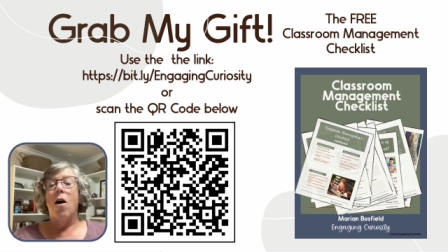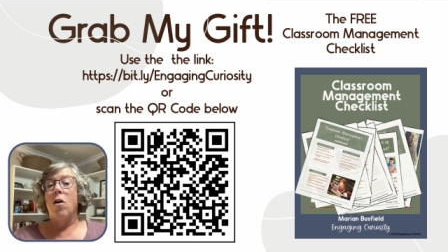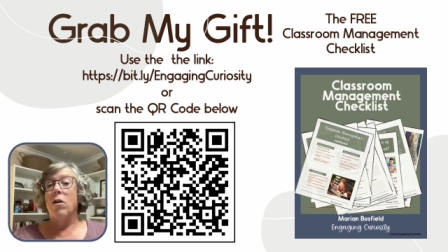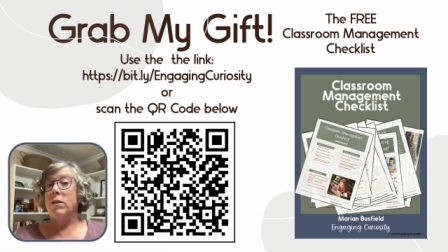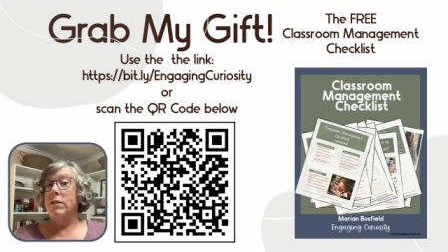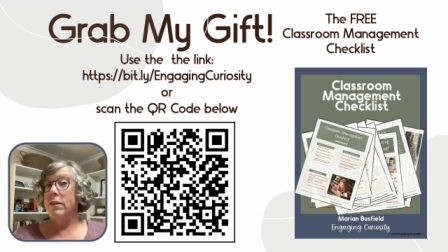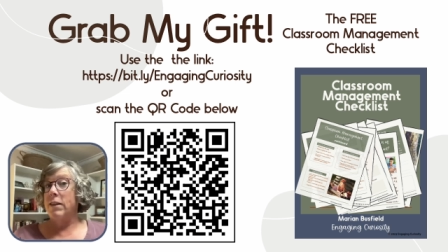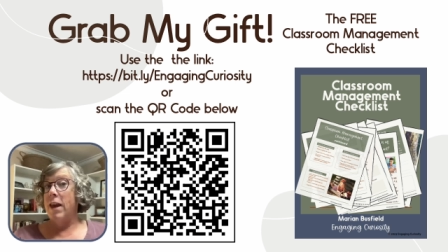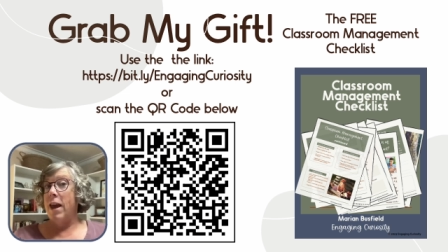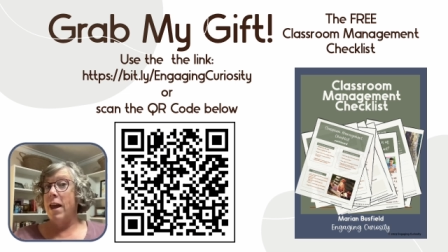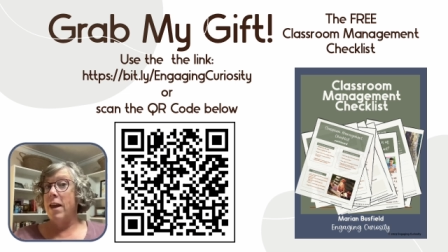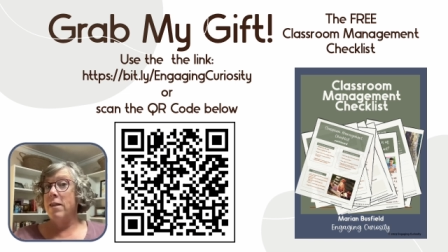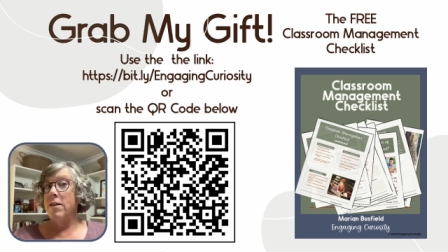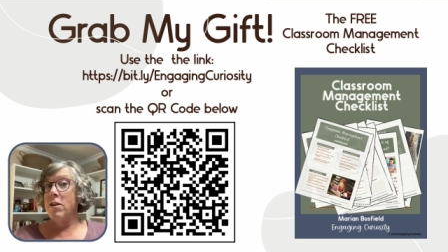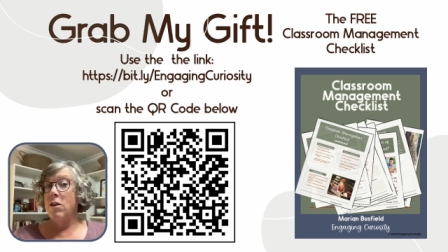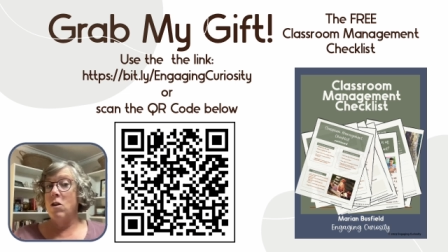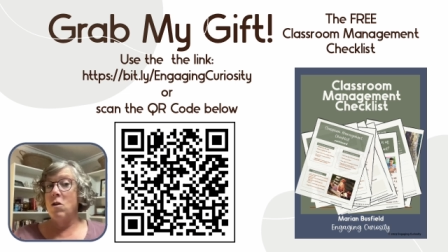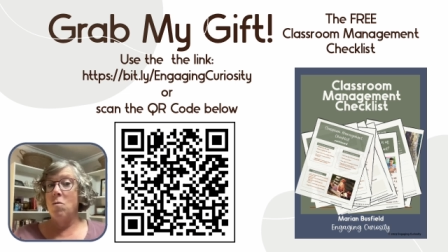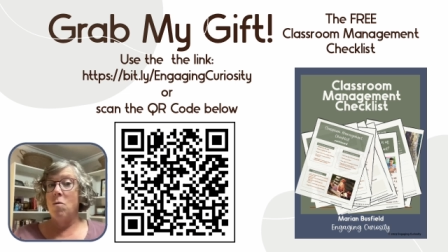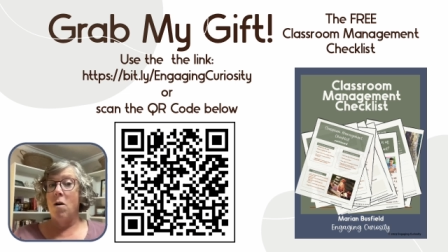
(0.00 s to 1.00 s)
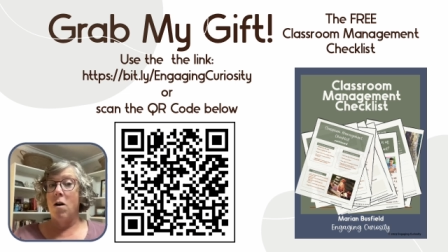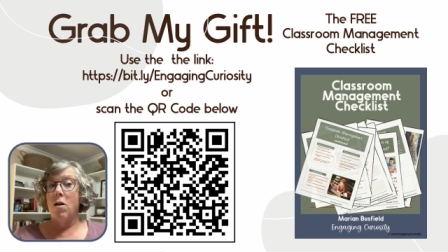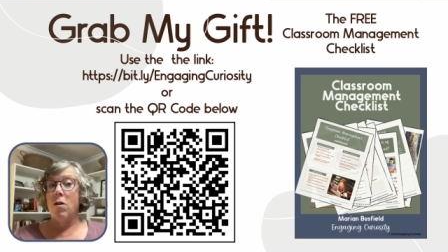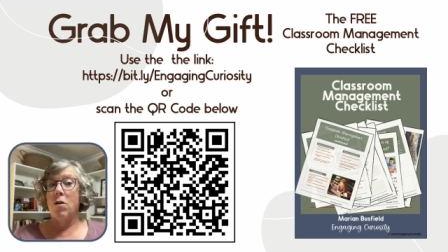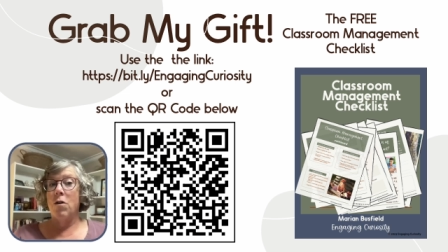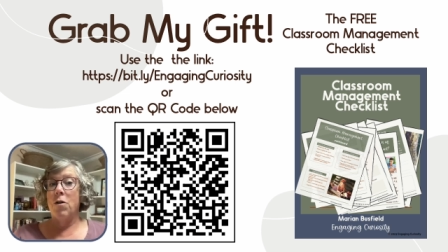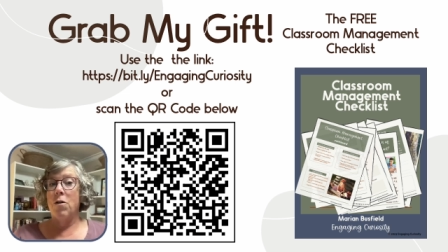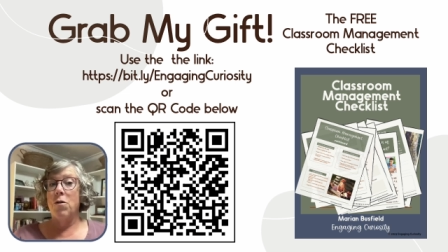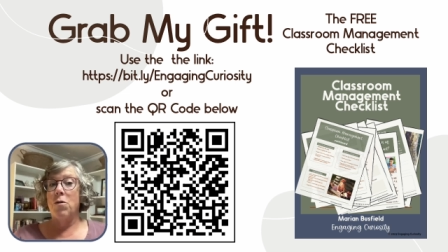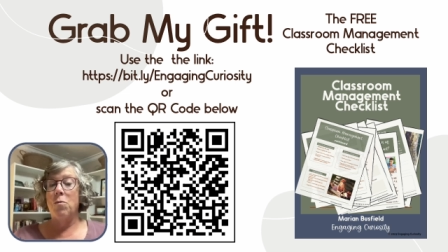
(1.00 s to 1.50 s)
scan the
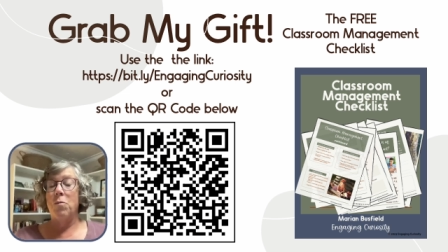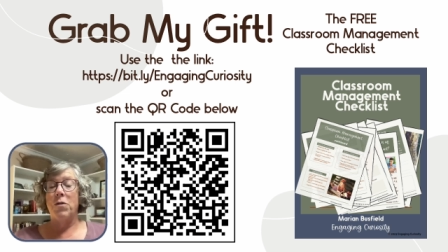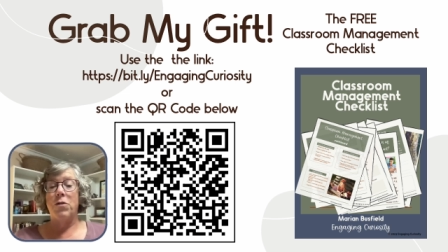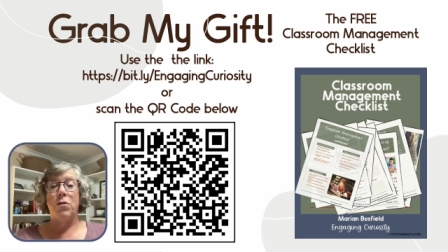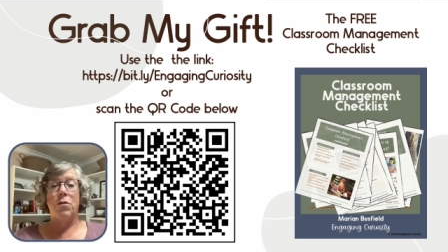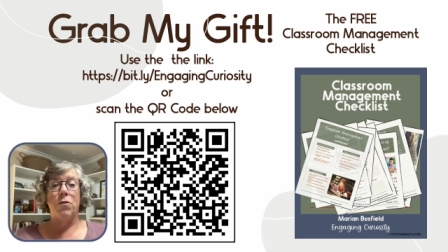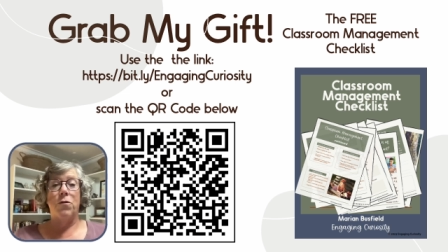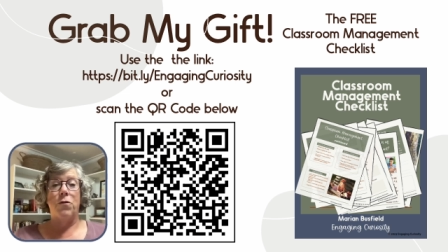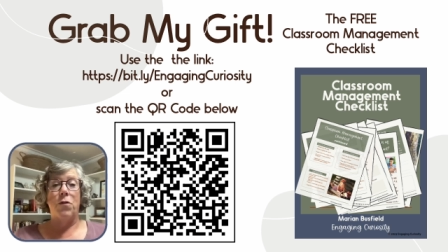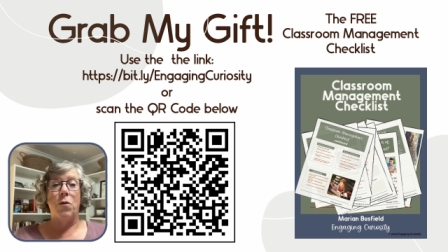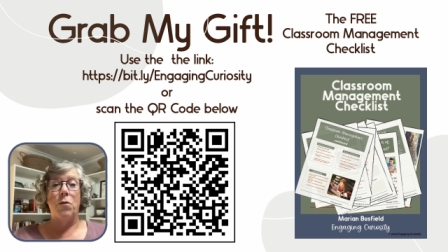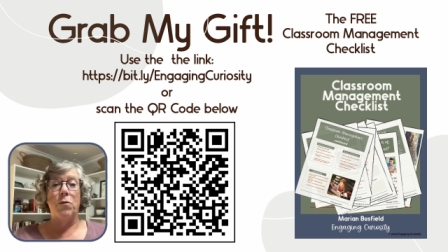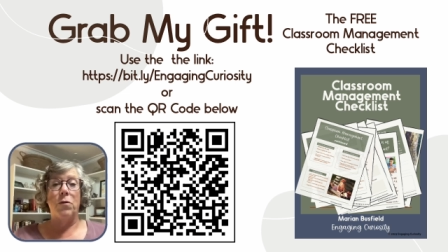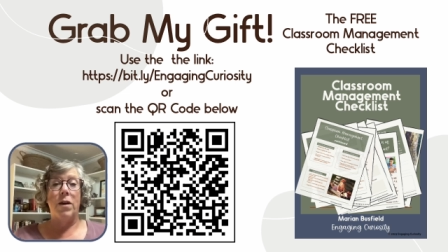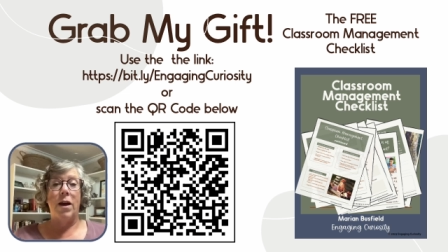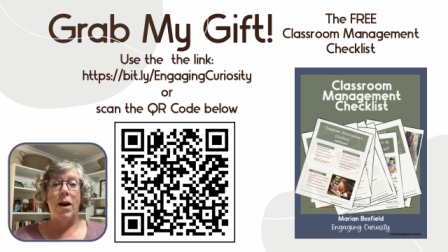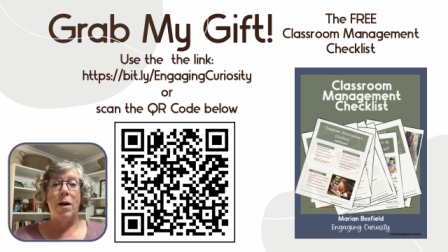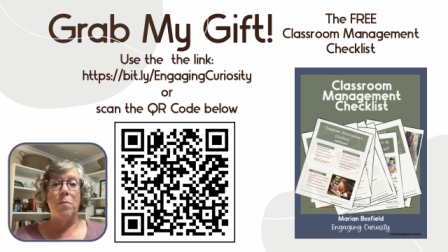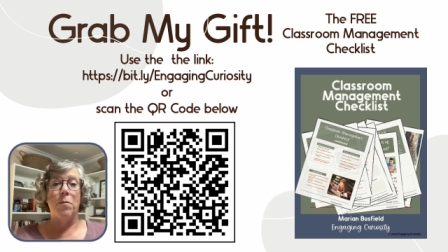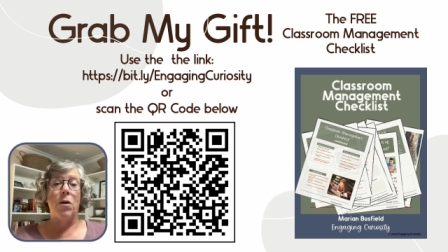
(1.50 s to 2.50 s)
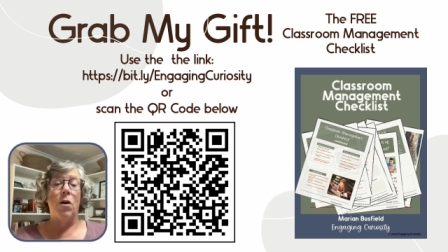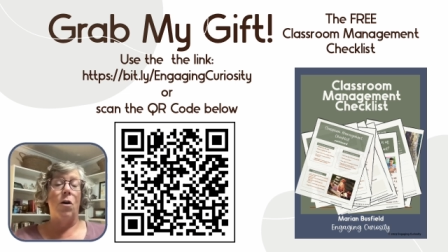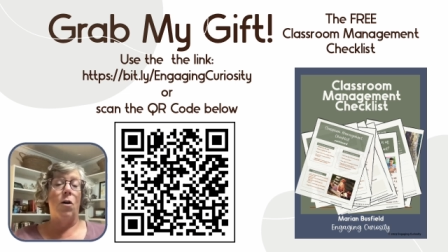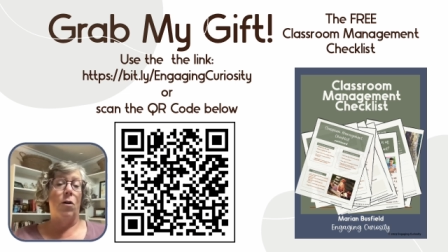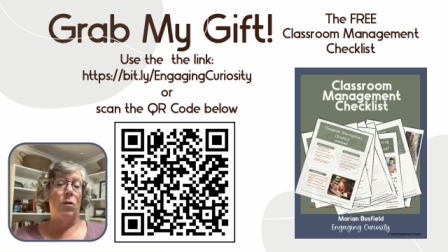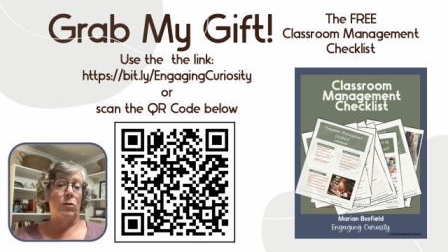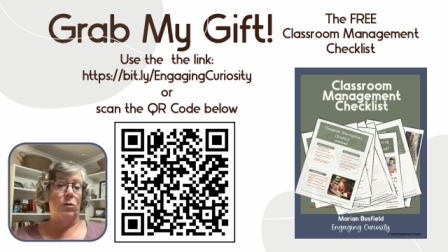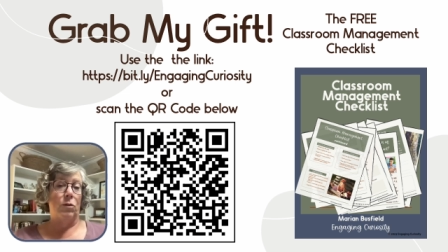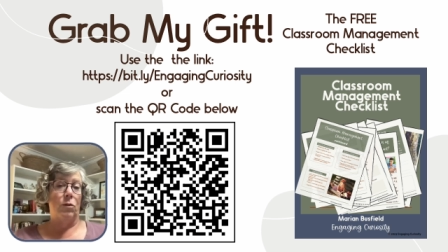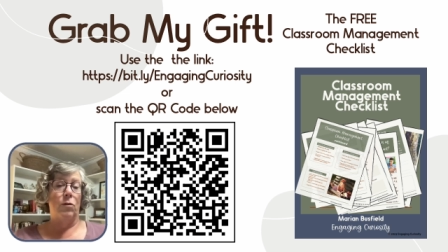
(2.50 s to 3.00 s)
QR code with your phone camera,
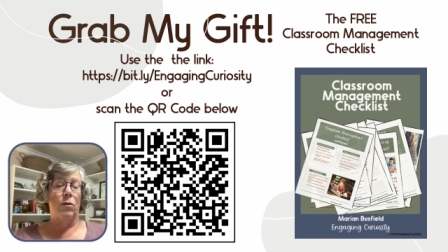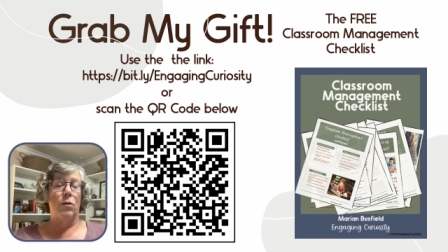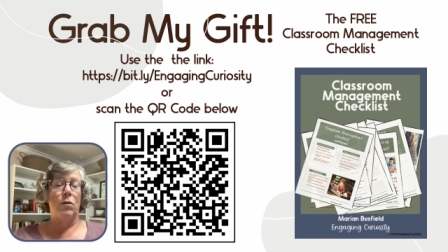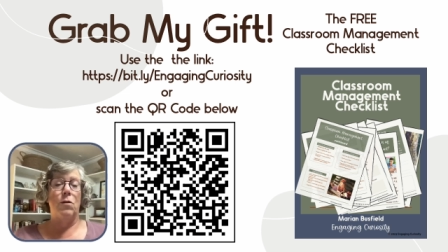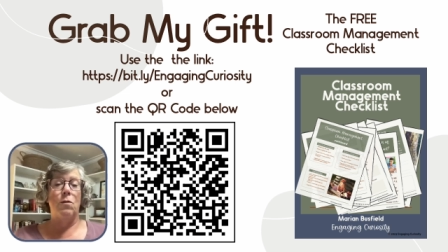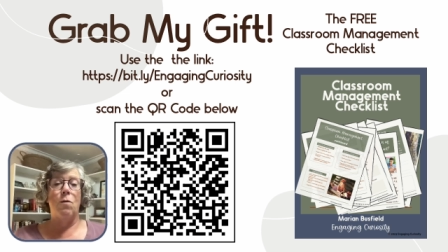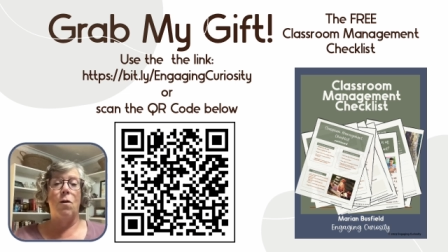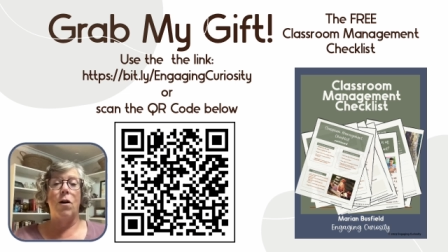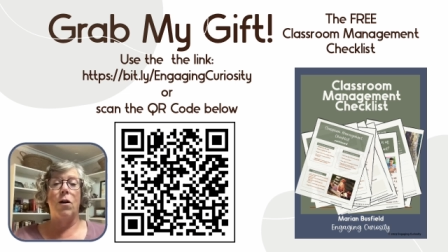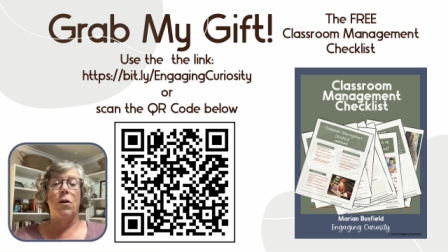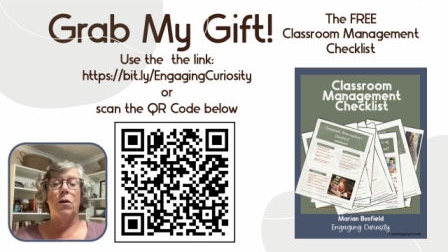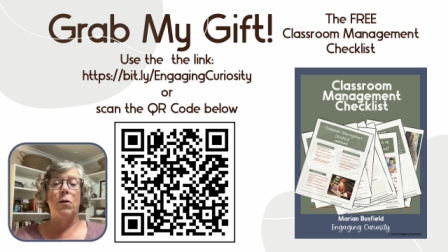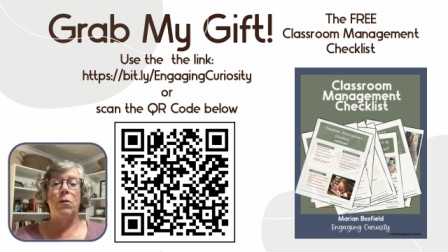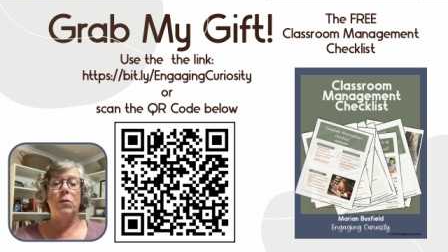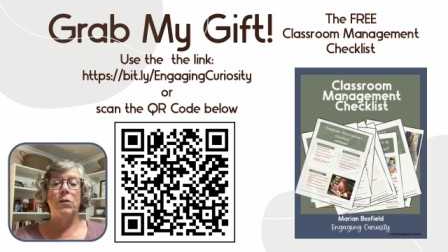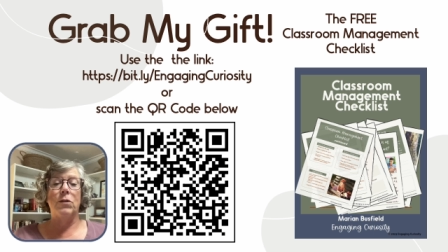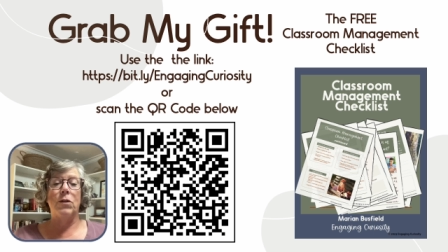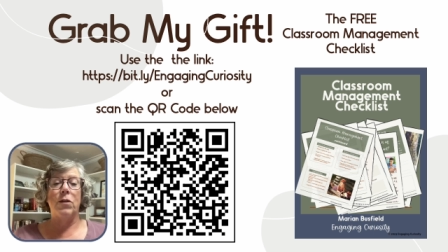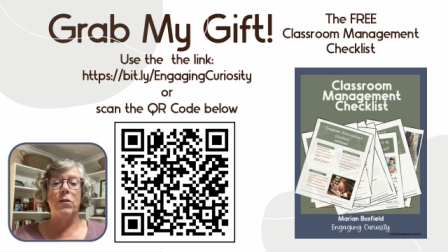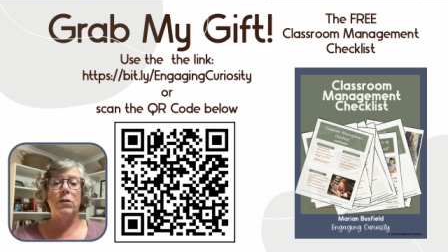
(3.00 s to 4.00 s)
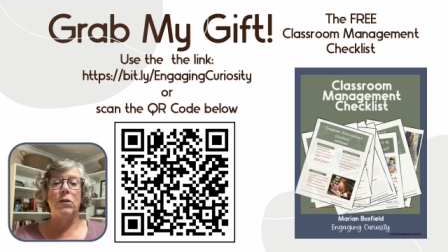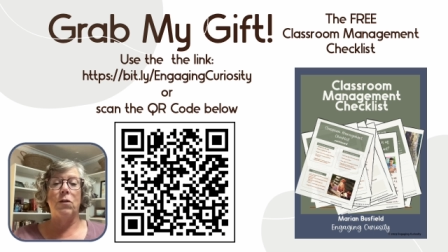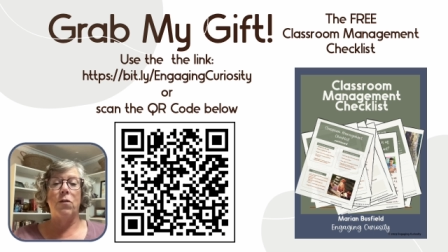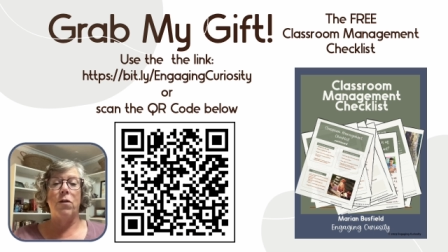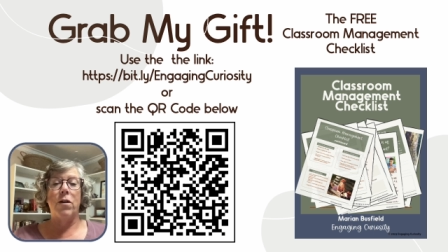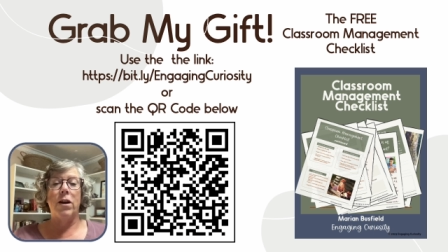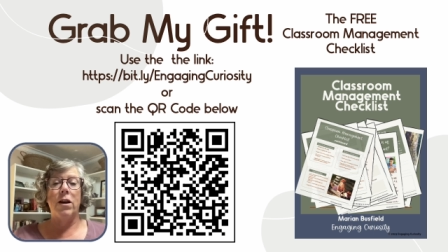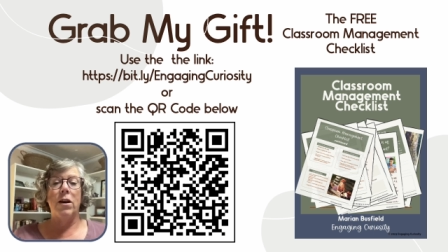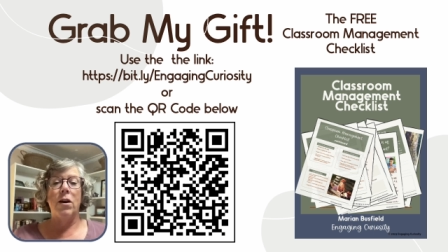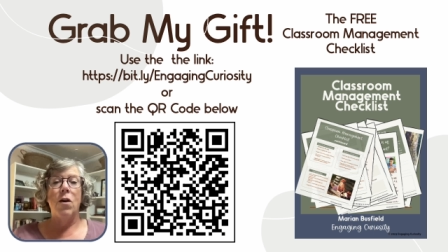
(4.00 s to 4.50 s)
also the QR code is on the
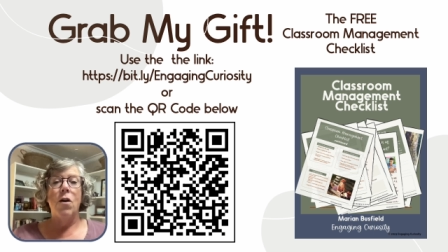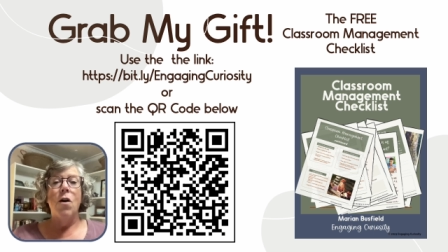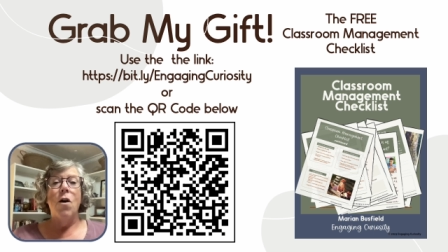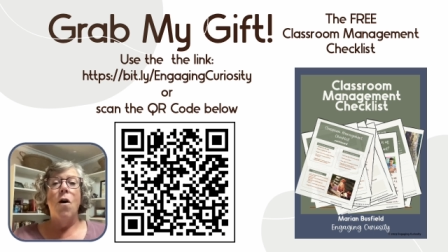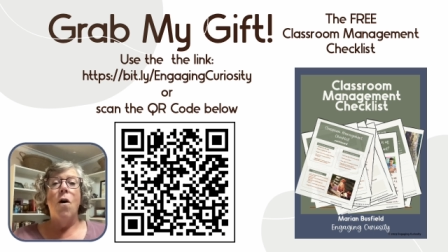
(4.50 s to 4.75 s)
screen,